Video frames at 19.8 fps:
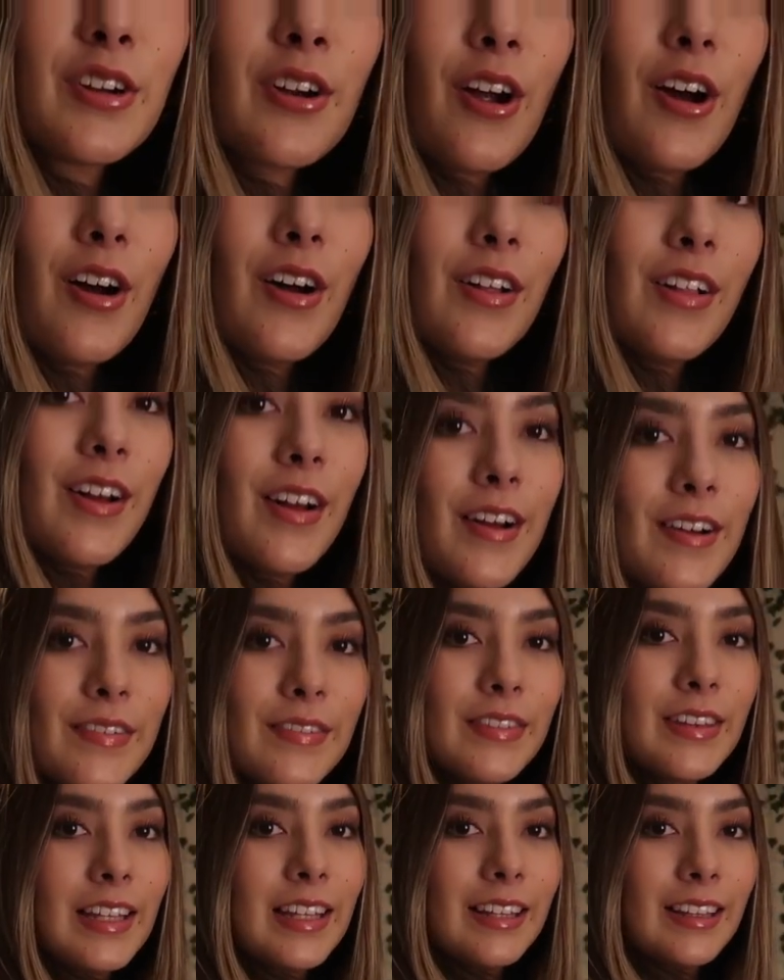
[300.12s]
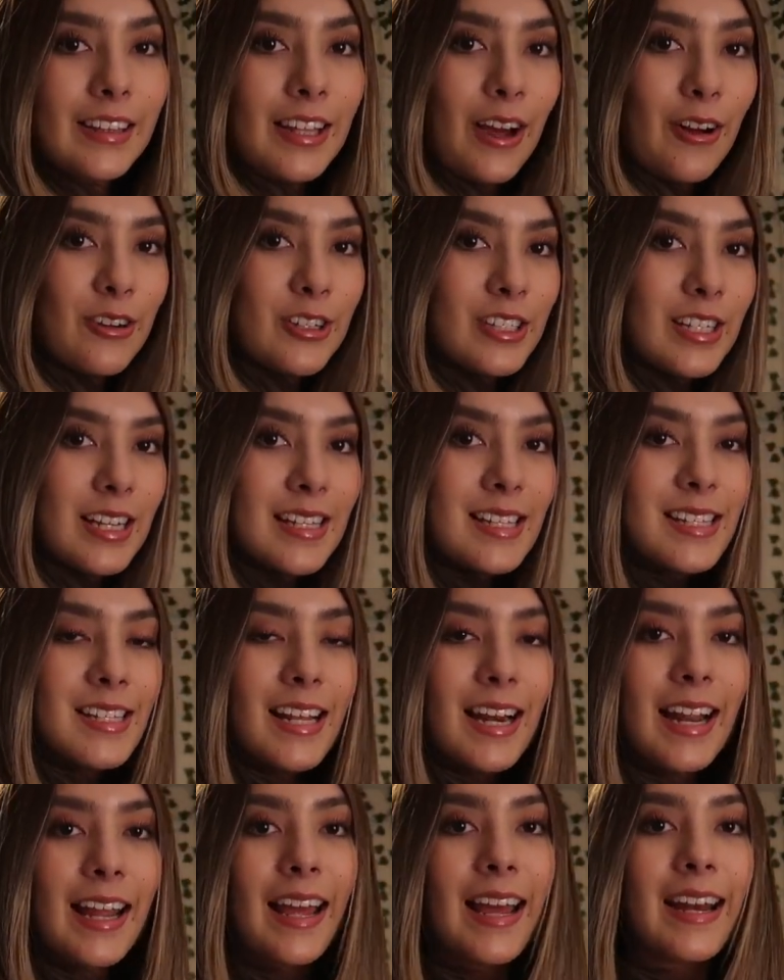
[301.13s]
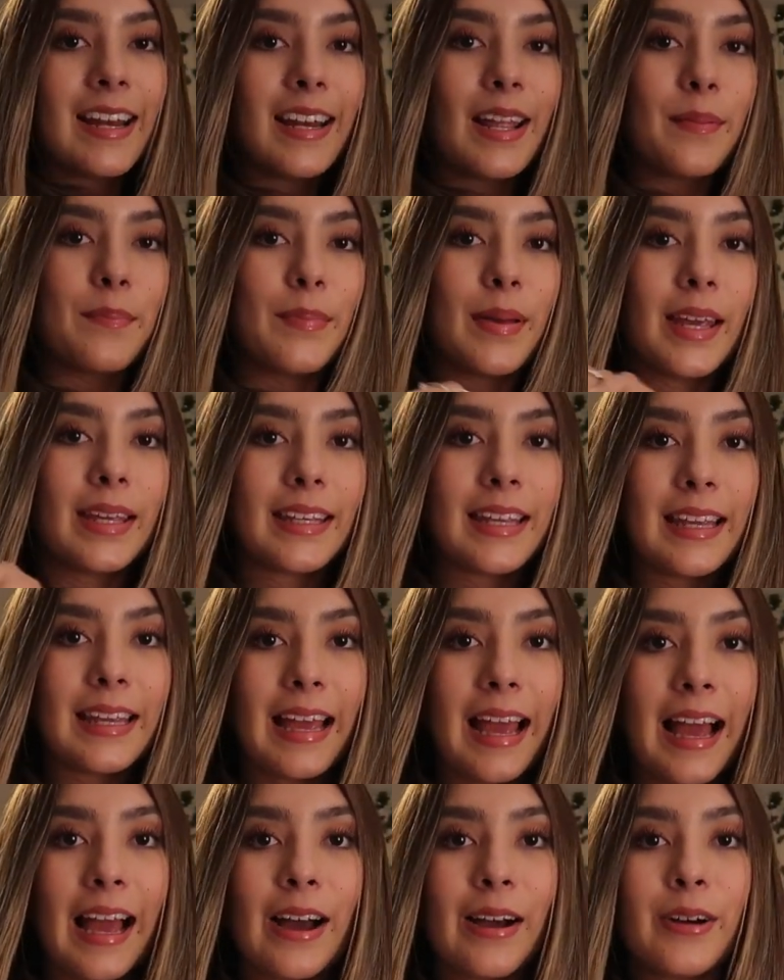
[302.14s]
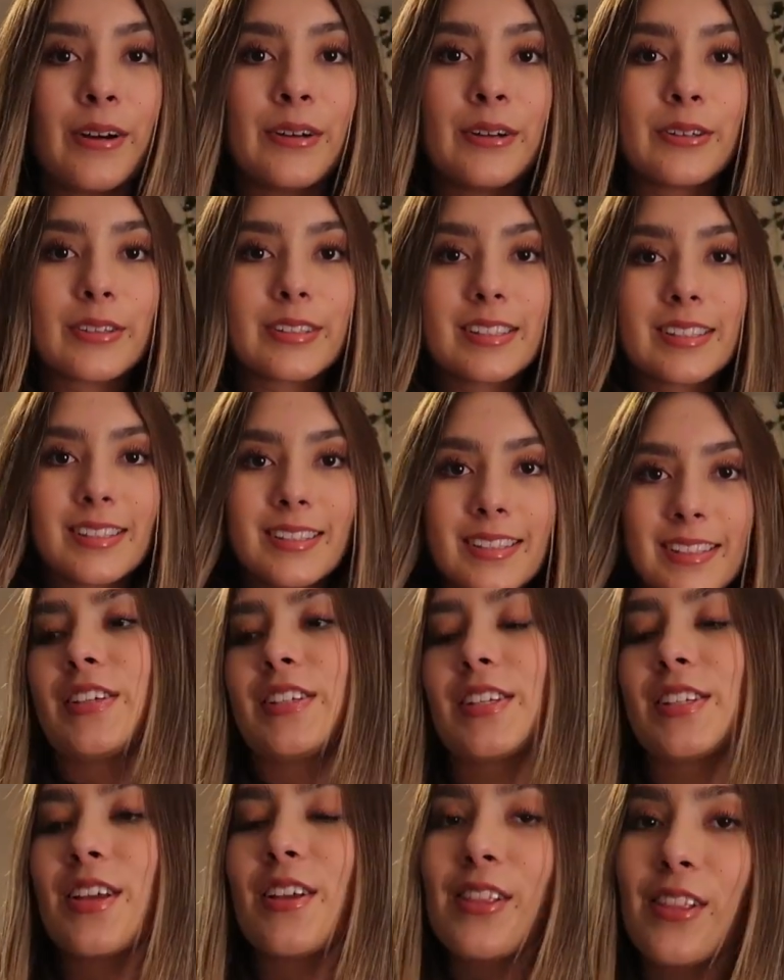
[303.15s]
are all of the lotions that I ended up picking out. This is a